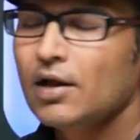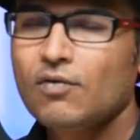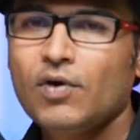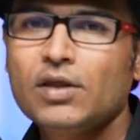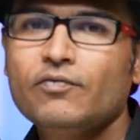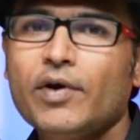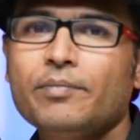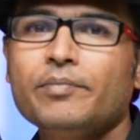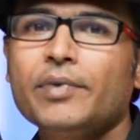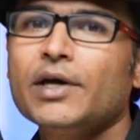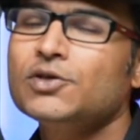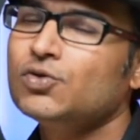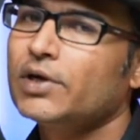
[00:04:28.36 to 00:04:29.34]
one web
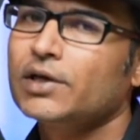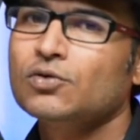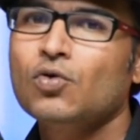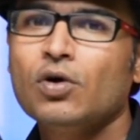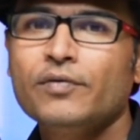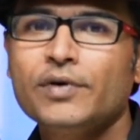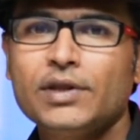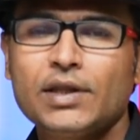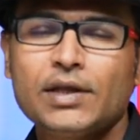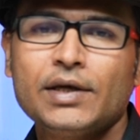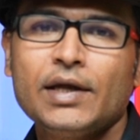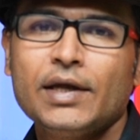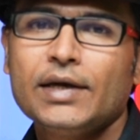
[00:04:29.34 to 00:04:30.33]
page, you can go
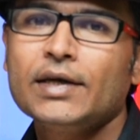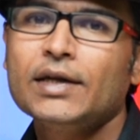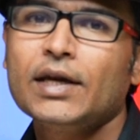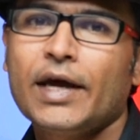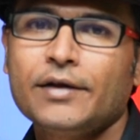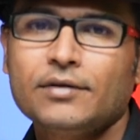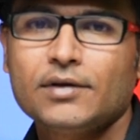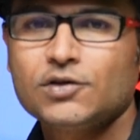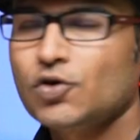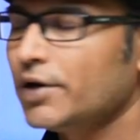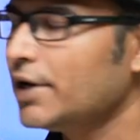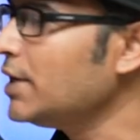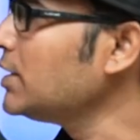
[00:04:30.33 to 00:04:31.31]
with
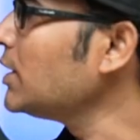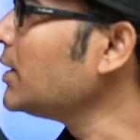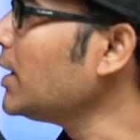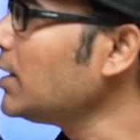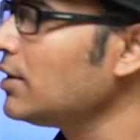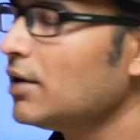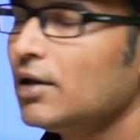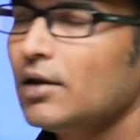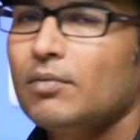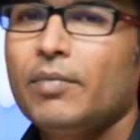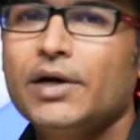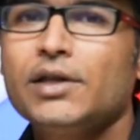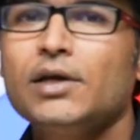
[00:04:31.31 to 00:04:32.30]
internal.
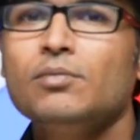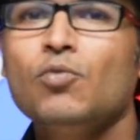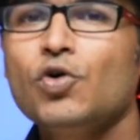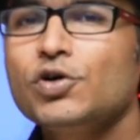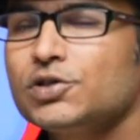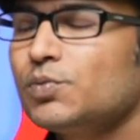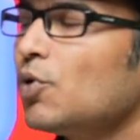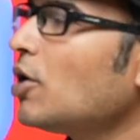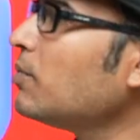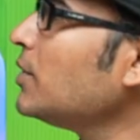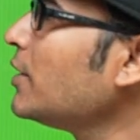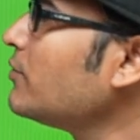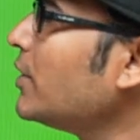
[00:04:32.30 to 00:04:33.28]
But the most
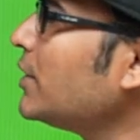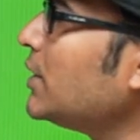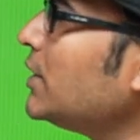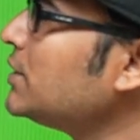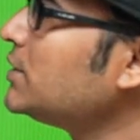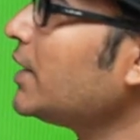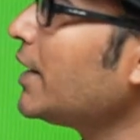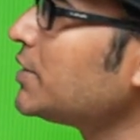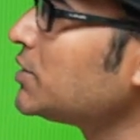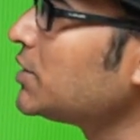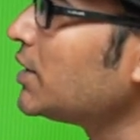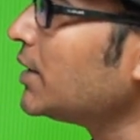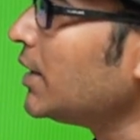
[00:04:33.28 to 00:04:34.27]
popular one is
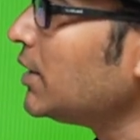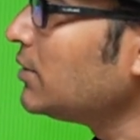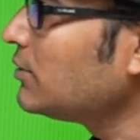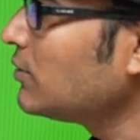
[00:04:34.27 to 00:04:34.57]
external.